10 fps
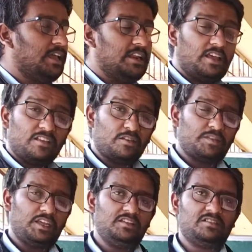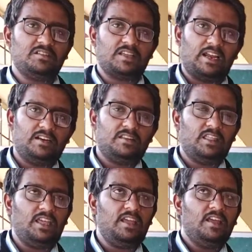areas of the eastern side,
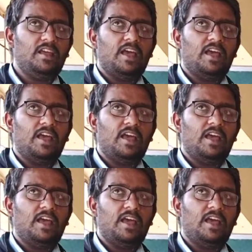they